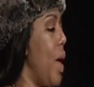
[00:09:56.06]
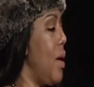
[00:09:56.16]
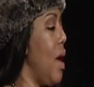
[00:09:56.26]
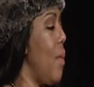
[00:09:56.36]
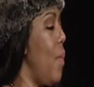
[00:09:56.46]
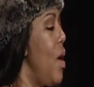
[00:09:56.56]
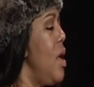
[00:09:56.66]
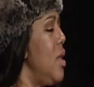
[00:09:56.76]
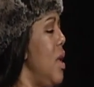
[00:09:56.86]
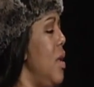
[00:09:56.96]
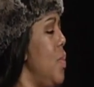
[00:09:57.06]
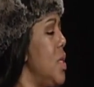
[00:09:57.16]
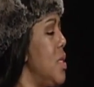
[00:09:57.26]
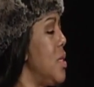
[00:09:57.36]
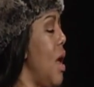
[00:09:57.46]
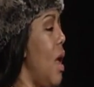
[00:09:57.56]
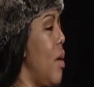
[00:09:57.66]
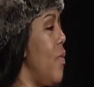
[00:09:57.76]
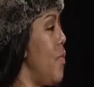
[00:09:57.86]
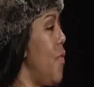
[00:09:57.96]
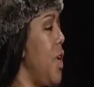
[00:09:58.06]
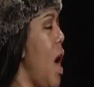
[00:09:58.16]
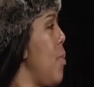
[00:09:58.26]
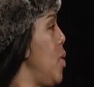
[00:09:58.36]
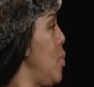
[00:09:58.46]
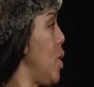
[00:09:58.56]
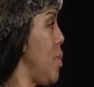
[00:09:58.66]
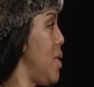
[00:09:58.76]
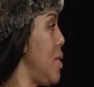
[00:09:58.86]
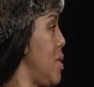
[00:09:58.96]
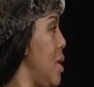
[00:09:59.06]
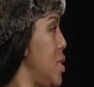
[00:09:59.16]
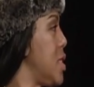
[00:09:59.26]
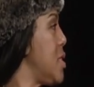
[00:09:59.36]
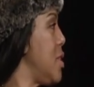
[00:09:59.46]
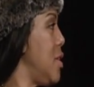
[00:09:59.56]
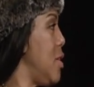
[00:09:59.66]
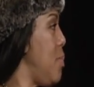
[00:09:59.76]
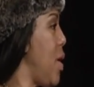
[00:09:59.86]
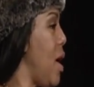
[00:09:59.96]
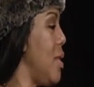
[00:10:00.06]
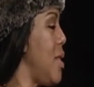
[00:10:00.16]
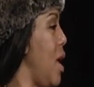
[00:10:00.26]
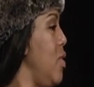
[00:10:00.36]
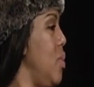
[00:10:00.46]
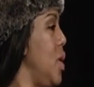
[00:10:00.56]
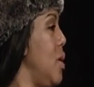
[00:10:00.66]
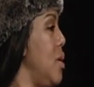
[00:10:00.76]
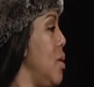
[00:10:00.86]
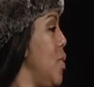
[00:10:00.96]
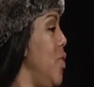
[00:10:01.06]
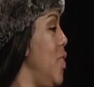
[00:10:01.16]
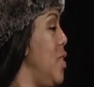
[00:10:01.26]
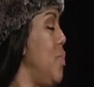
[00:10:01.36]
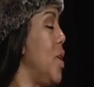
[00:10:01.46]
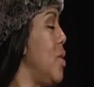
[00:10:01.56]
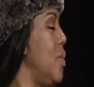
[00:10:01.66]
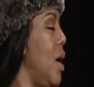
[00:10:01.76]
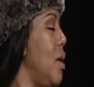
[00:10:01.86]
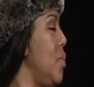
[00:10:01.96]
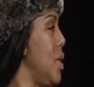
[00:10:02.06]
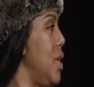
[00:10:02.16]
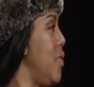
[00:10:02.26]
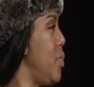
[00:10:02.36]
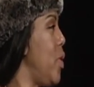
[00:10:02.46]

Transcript: But it was phenomenal women, sisterhood bond that you would. When you read the book, you unbelievable.